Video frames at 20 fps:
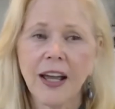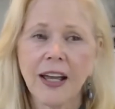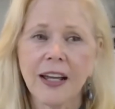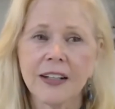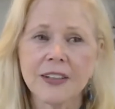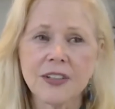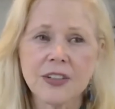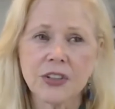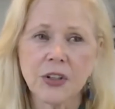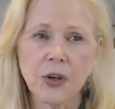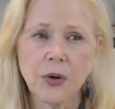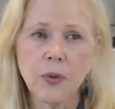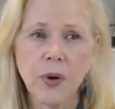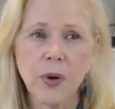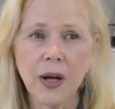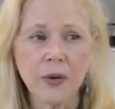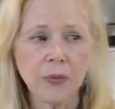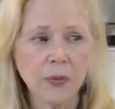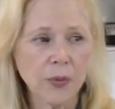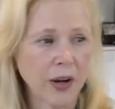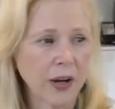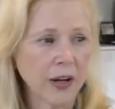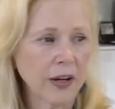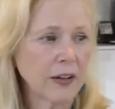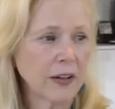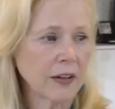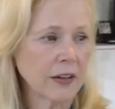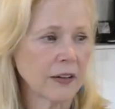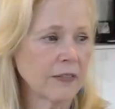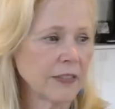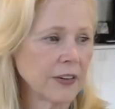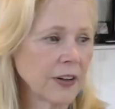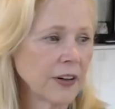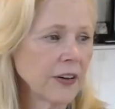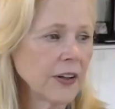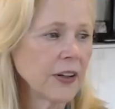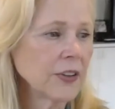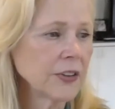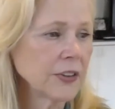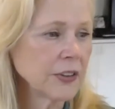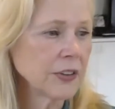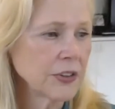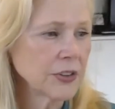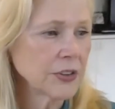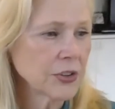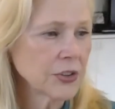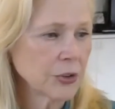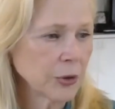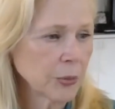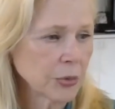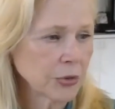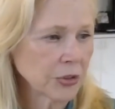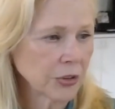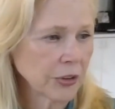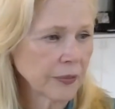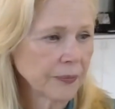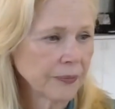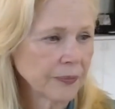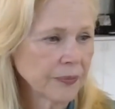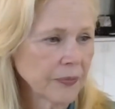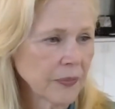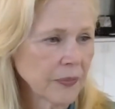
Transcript: And so I write a very good description